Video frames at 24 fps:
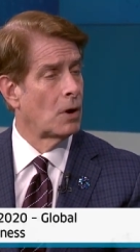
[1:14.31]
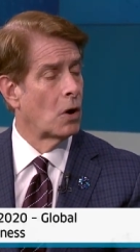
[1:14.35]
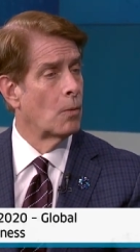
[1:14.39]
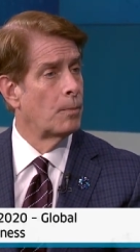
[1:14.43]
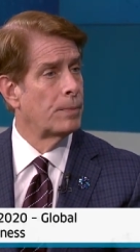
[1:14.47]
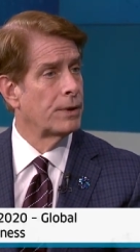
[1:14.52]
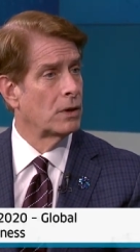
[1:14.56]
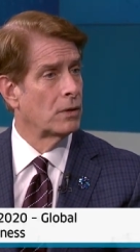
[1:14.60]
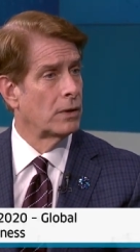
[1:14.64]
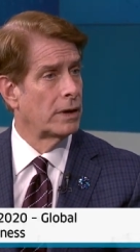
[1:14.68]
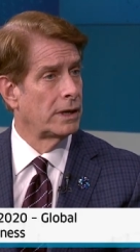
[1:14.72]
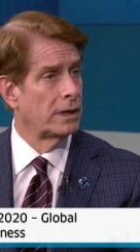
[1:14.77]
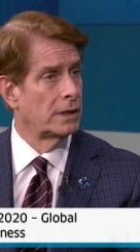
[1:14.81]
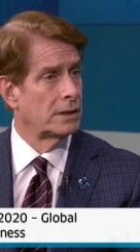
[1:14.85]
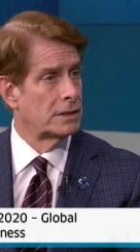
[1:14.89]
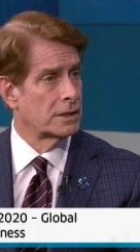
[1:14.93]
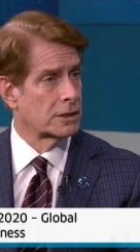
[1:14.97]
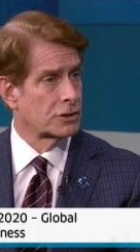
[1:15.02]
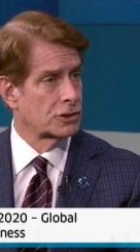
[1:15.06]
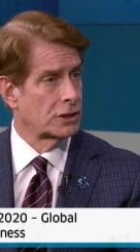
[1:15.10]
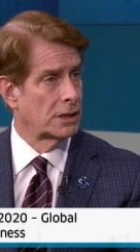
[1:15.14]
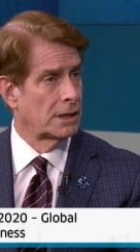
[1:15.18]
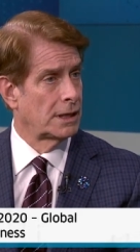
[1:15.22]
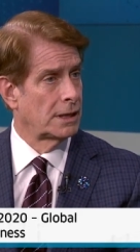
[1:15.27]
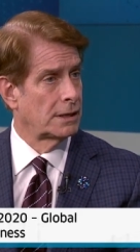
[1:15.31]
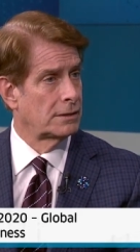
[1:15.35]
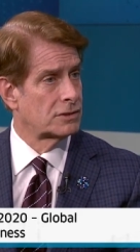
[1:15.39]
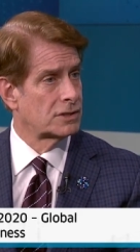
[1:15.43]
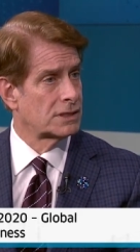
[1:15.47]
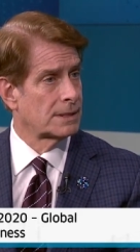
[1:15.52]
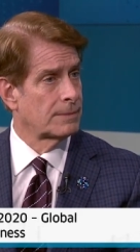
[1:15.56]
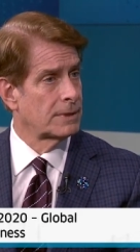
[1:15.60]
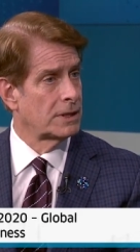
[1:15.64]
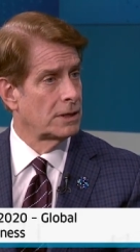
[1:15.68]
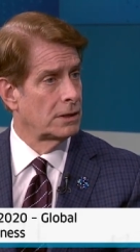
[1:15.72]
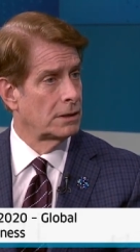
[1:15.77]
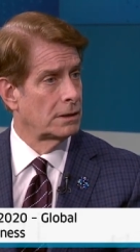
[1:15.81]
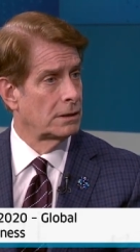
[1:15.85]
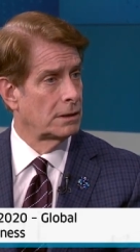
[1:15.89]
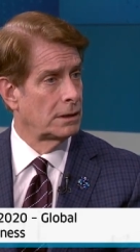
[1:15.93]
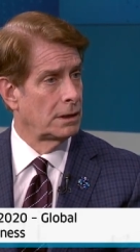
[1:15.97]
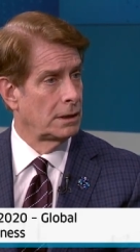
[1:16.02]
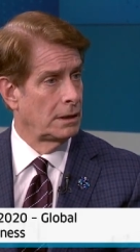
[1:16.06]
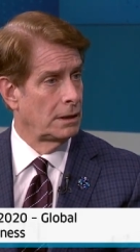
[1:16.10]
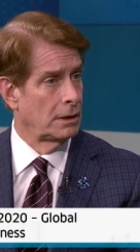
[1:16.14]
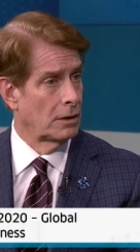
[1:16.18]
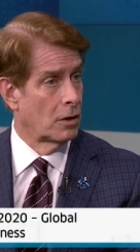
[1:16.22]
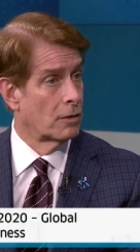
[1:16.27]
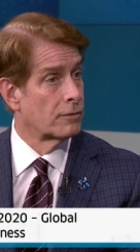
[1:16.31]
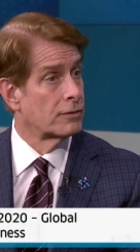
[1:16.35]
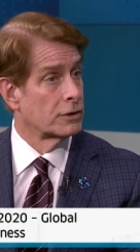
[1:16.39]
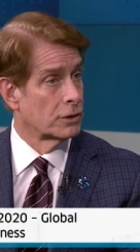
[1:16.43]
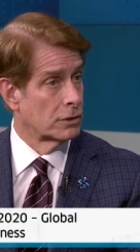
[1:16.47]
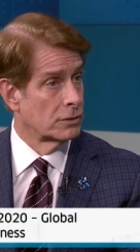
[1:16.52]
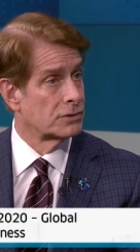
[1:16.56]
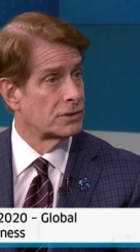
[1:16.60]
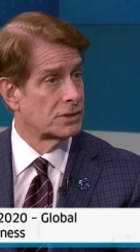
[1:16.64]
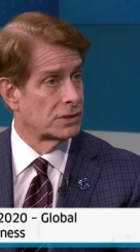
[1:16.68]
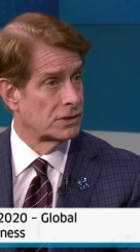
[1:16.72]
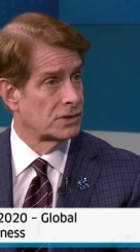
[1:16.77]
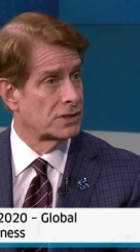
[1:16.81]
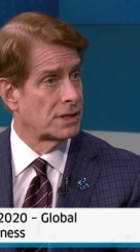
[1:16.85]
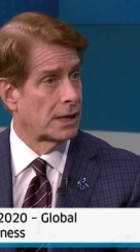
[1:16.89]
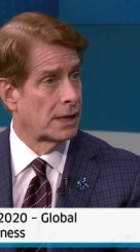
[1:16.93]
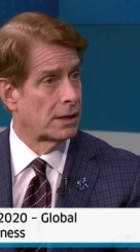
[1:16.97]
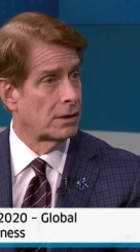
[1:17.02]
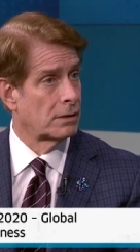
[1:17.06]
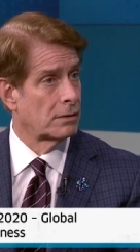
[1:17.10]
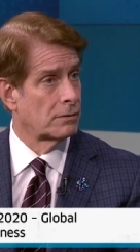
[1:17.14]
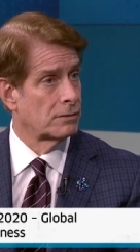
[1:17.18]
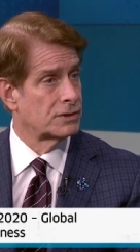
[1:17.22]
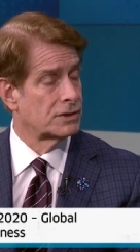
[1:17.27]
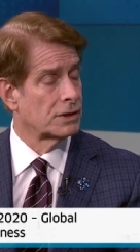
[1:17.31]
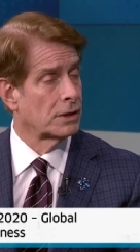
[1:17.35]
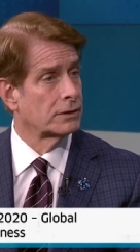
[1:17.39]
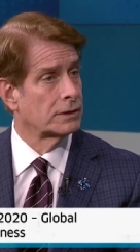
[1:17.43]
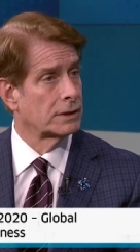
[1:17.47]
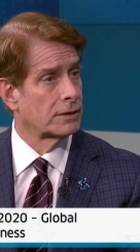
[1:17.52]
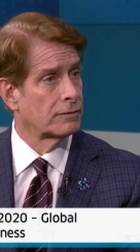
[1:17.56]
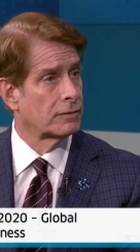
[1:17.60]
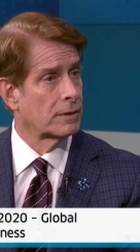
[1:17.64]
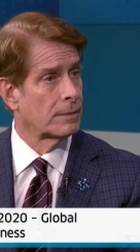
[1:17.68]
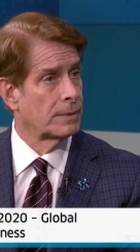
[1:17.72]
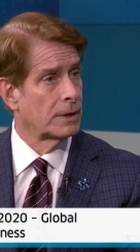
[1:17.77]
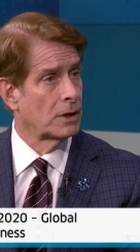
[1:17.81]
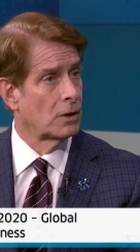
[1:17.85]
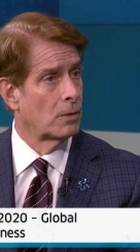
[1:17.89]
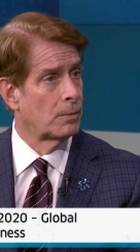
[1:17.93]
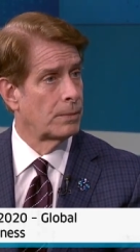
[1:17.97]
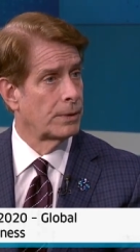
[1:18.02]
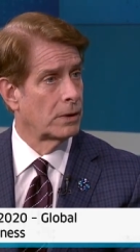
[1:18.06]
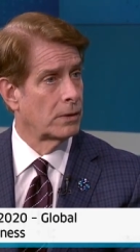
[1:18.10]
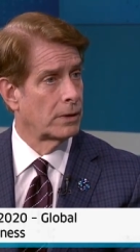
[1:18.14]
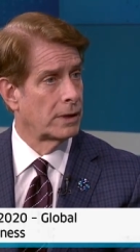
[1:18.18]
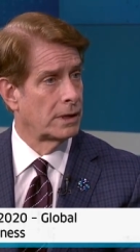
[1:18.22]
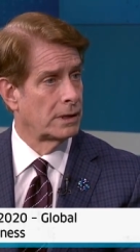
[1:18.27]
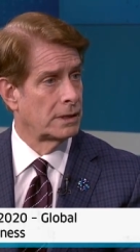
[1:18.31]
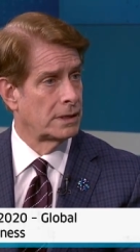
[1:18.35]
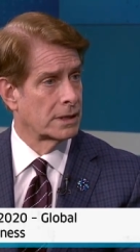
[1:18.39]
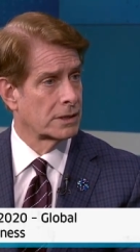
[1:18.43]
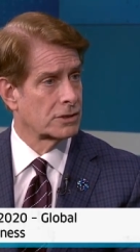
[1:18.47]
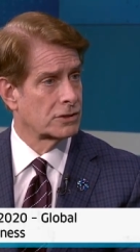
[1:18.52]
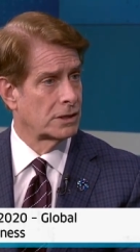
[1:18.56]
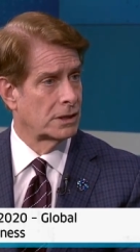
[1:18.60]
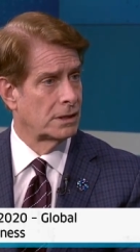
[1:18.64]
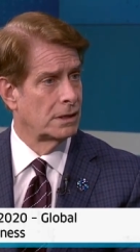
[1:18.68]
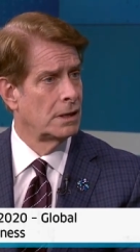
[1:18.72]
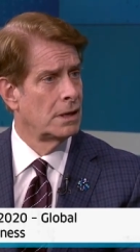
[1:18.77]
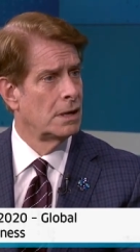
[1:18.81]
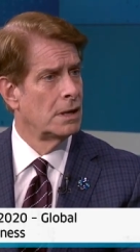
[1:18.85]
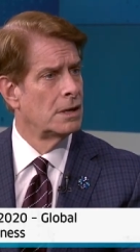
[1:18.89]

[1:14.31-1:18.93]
opioid addiction and some of the overdoses that are resulting from the opioid addiction.